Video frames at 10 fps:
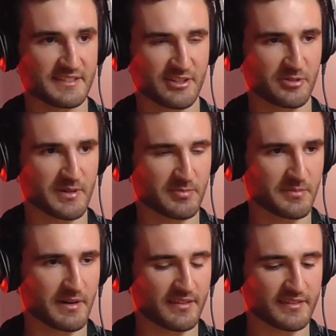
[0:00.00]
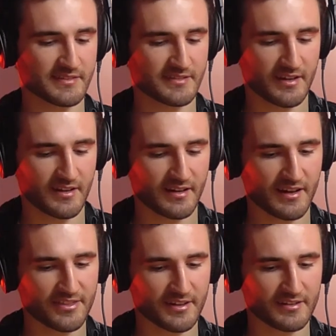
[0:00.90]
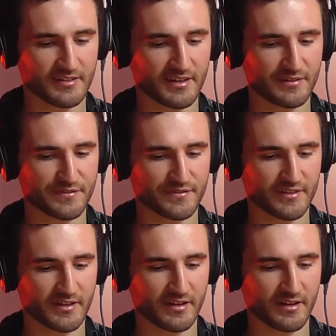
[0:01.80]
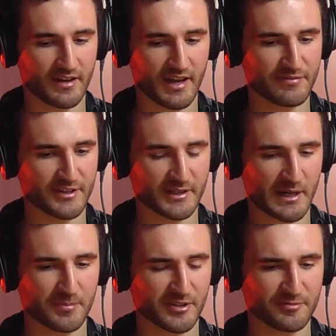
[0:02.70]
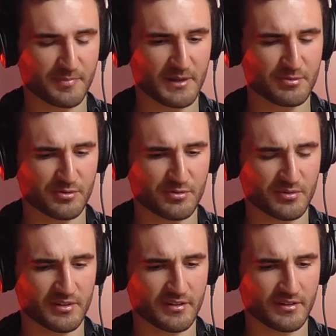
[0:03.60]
to tell people about this. I think if even a couple of people